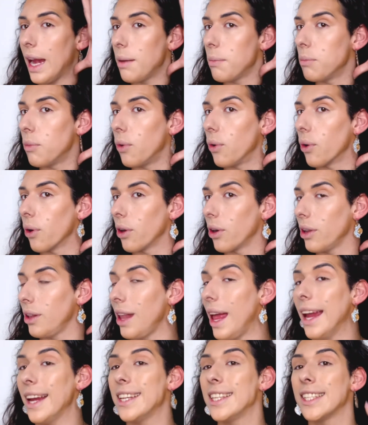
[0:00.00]
more
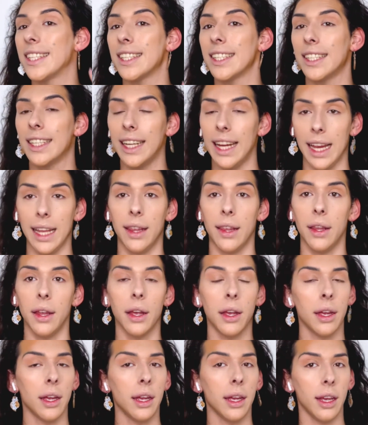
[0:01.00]
like skin,
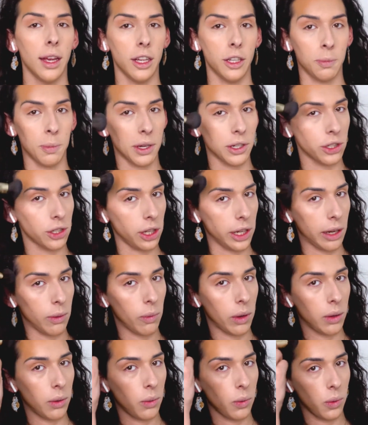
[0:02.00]
especially
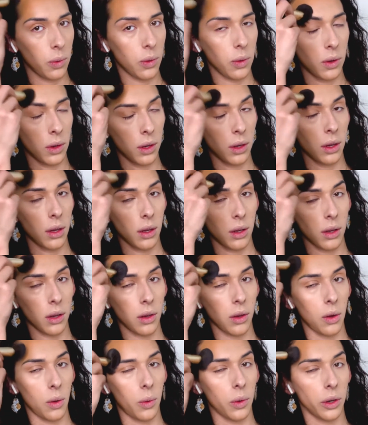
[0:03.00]
when
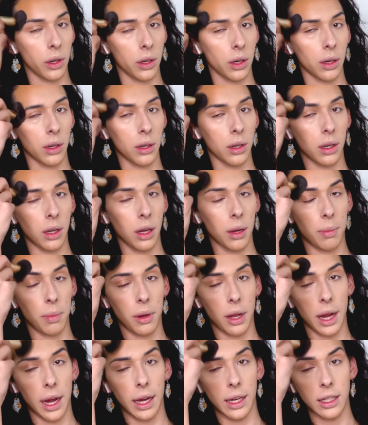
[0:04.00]
we're
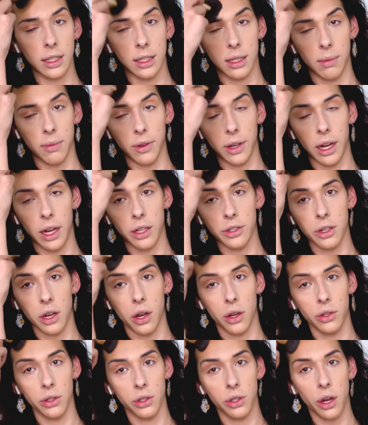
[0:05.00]
applying something else
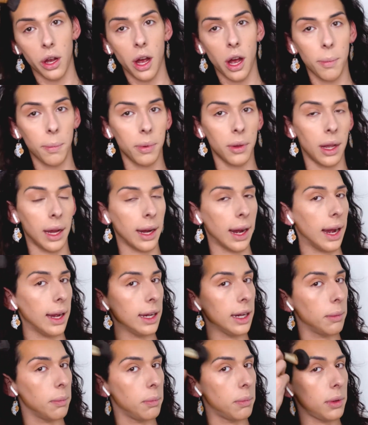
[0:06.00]
on top, like
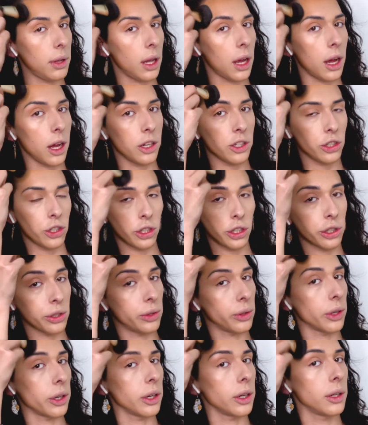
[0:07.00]
any blush
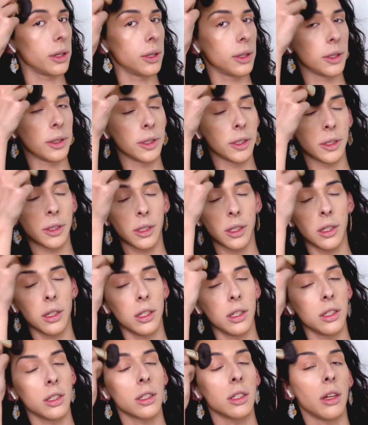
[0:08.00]
or
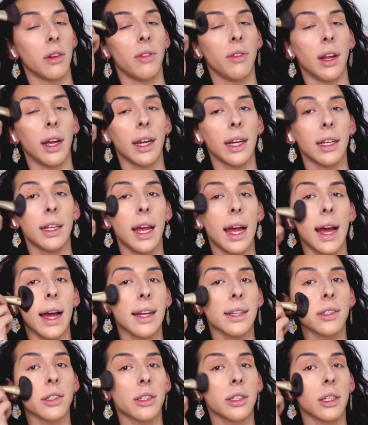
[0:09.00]
stuff like
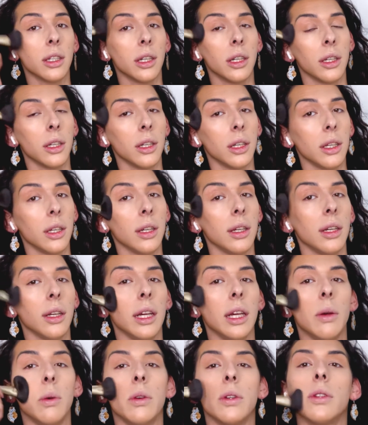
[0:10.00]
that.
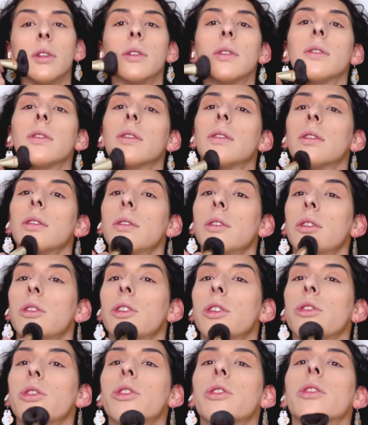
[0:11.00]
It will
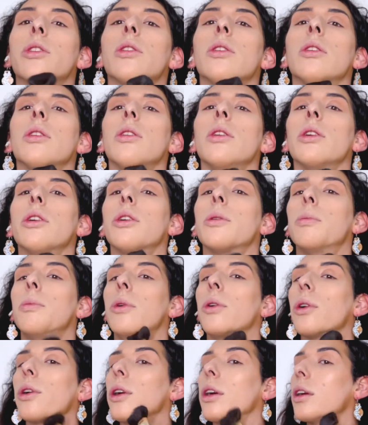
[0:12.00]
just look
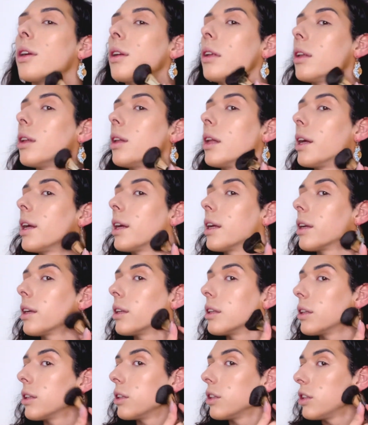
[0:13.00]
more like
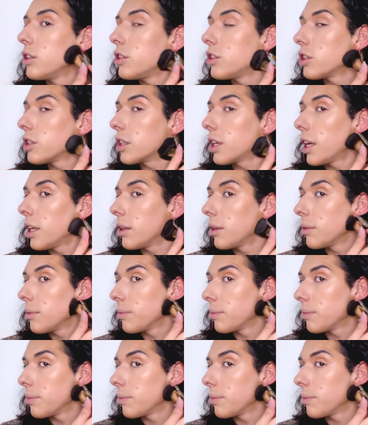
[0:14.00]
skin.